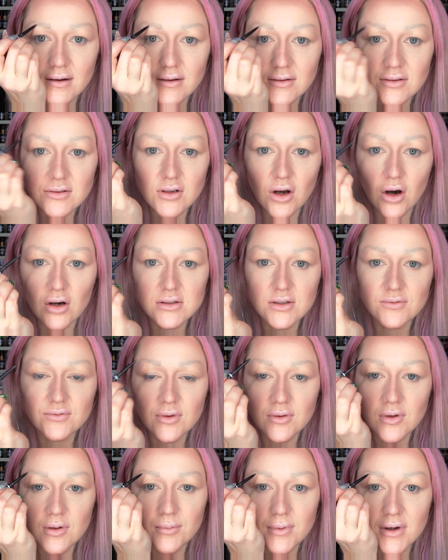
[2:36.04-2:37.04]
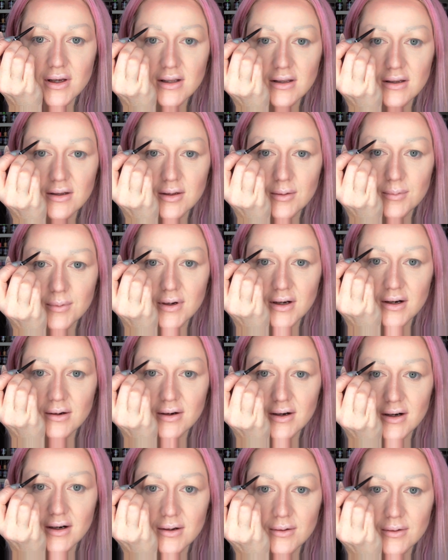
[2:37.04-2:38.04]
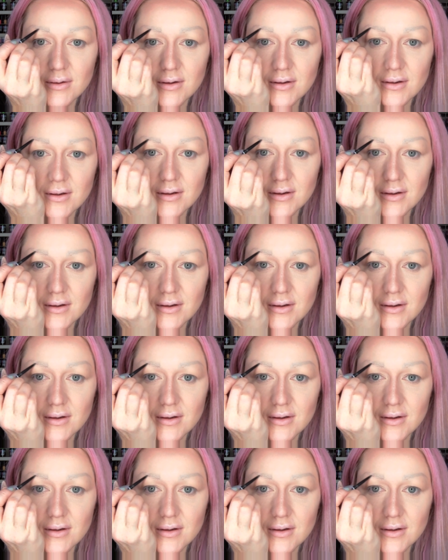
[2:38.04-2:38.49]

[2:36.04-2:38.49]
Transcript: starting from the middle of the brow out.